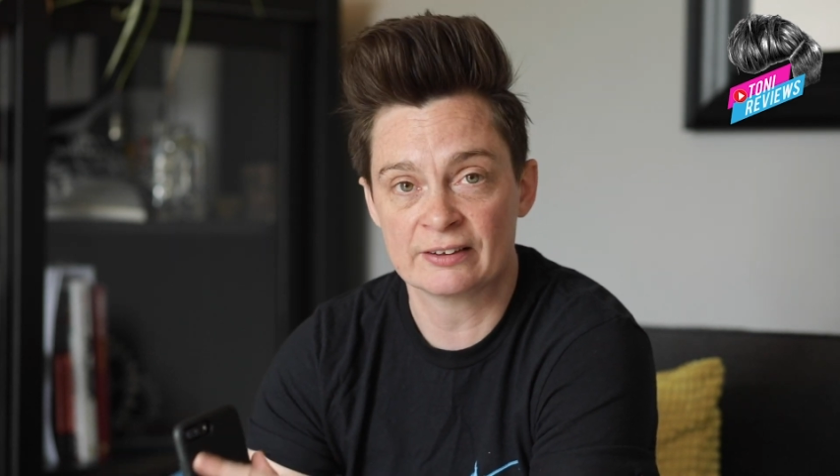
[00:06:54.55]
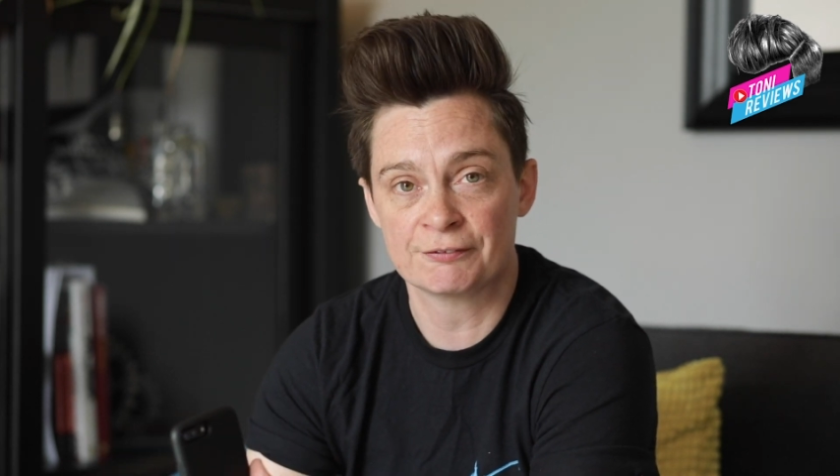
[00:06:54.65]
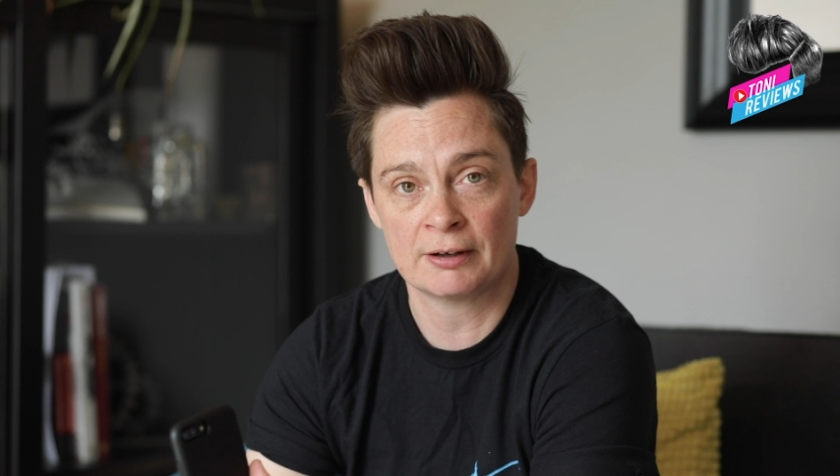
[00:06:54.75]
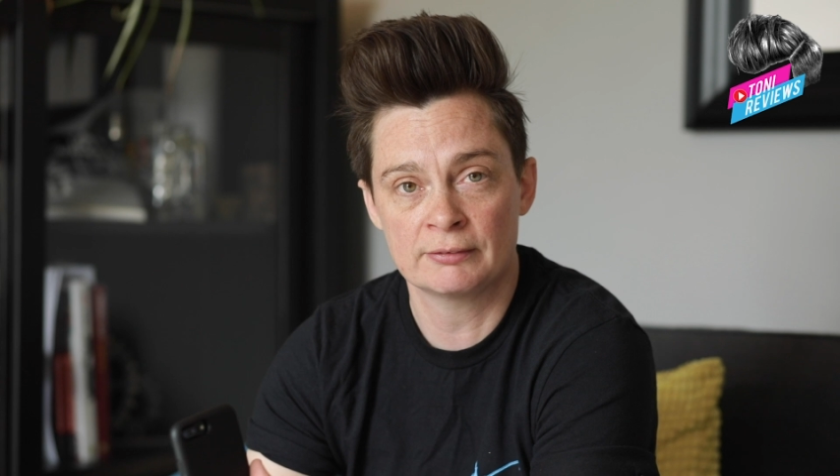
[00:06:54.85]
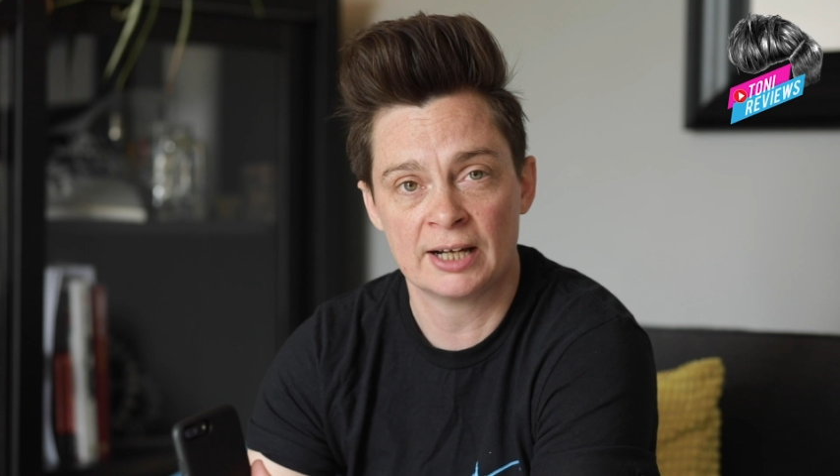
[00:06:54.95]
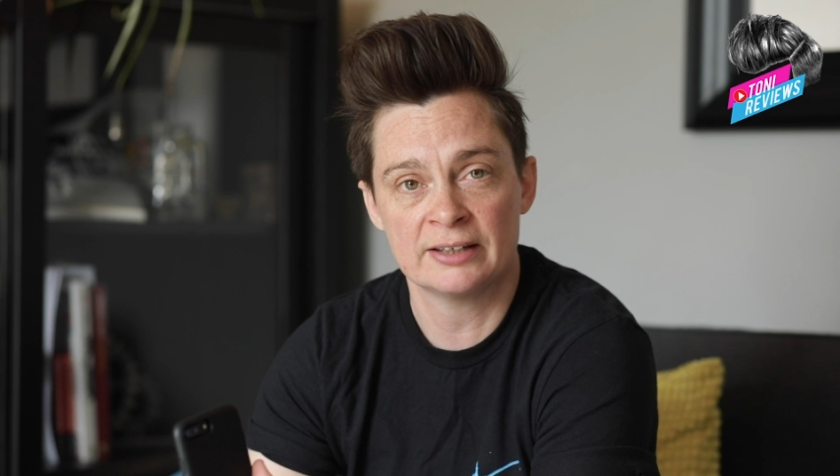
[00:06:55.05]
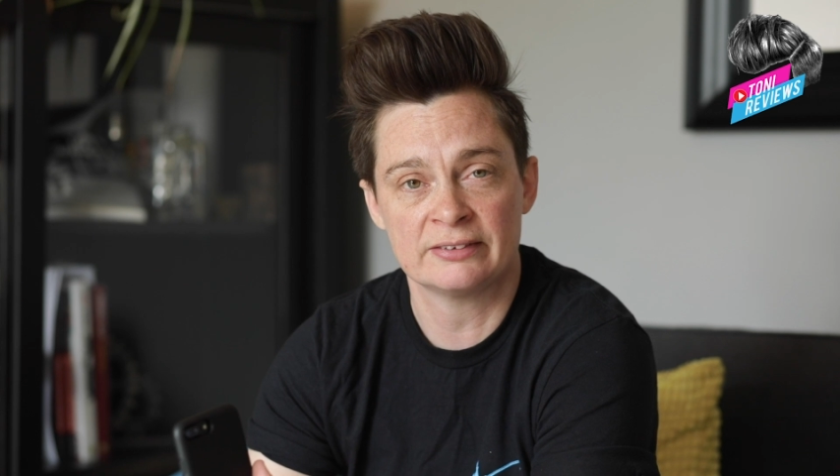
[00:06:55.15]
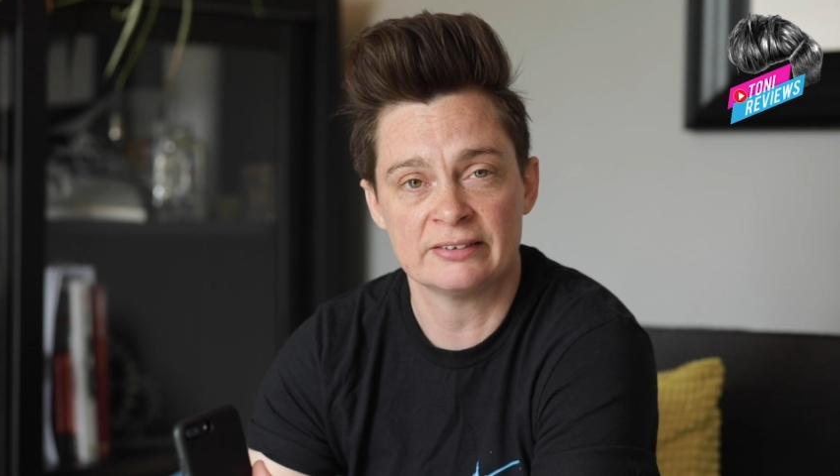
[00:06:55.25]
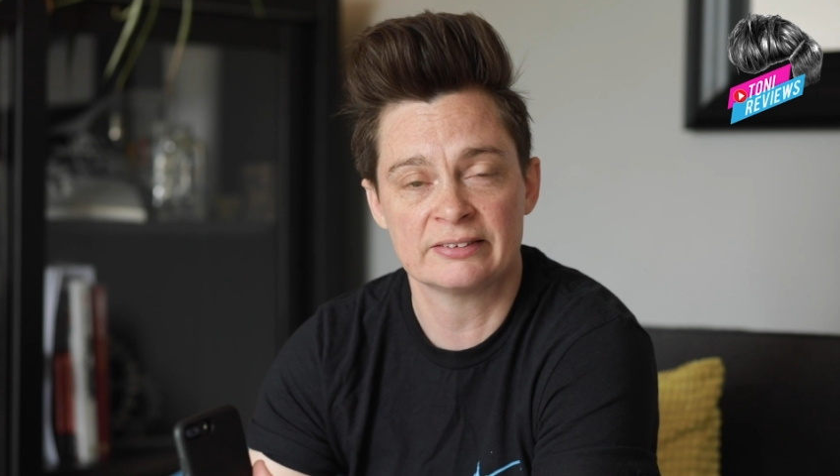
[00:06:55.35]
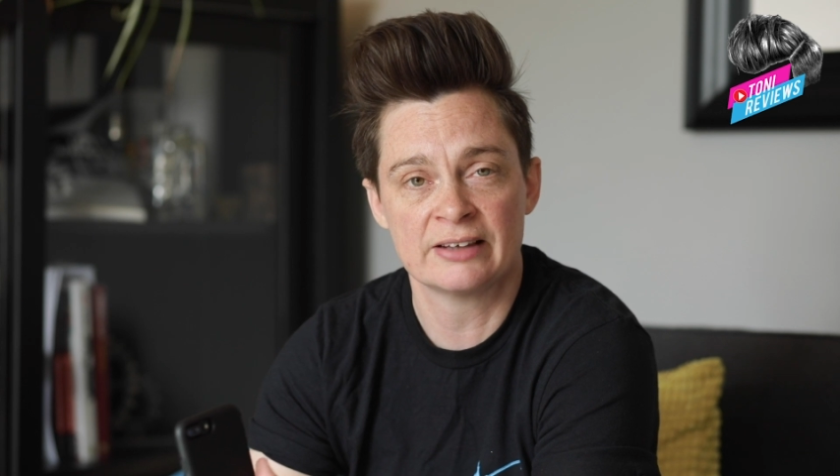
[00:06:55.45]
the phone
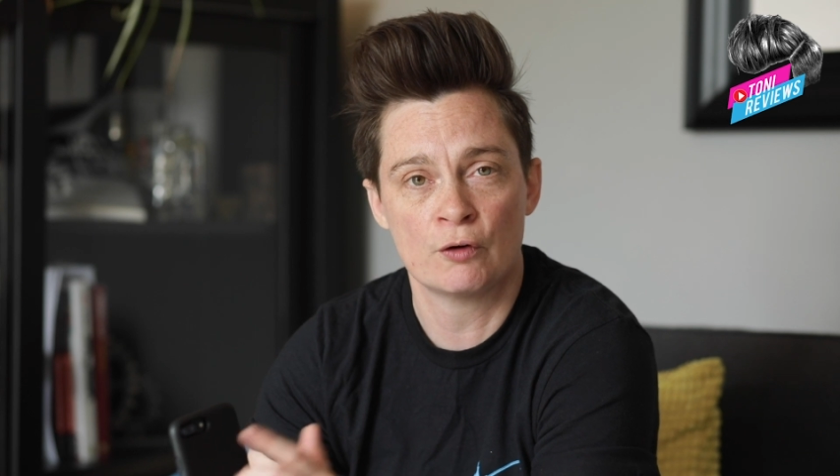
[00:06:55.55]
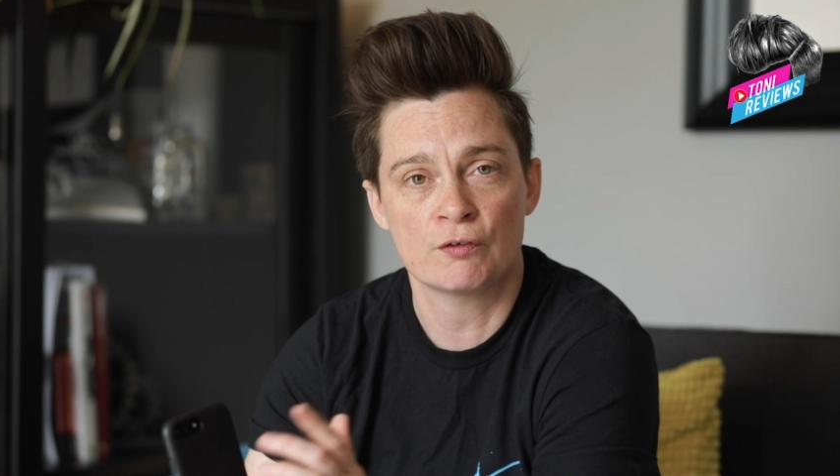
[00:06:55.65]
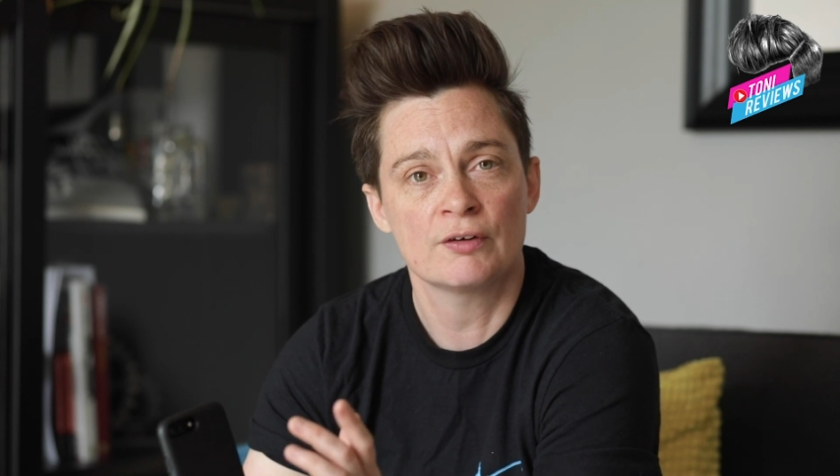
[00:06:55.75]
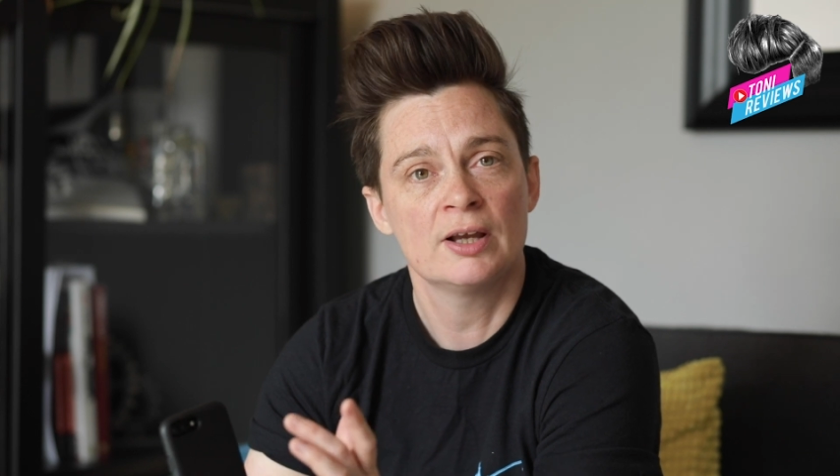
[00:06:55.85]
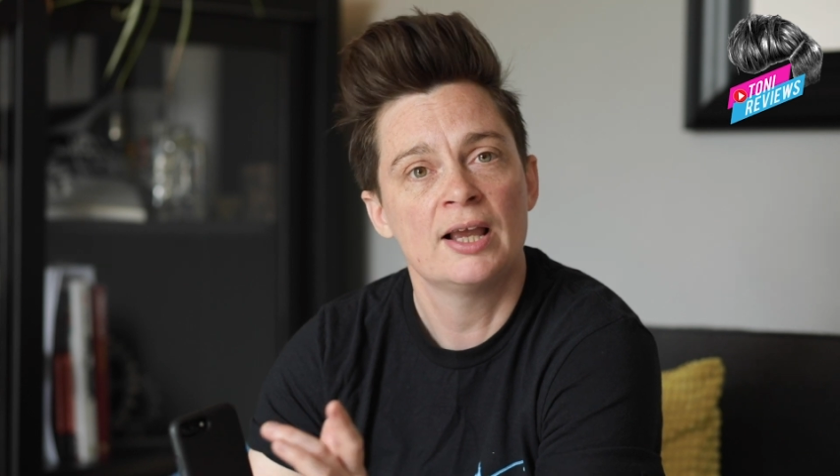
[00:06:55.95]
case itself,